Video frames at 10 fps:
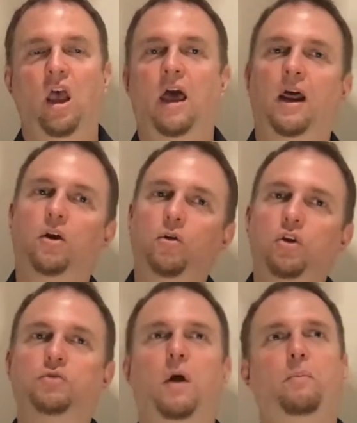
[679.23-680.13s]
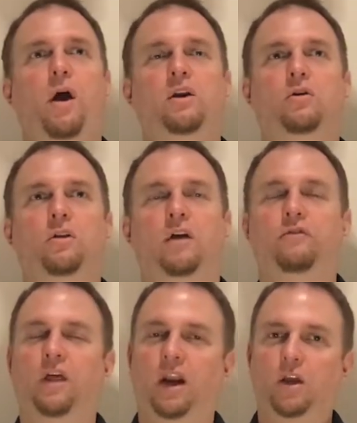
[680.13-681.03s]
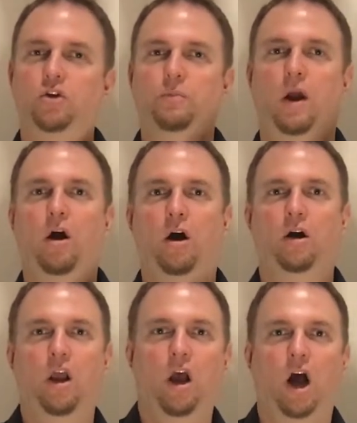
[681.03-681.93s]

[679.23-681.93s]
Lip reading: And I don't use my pineal gland for that, I use my heart.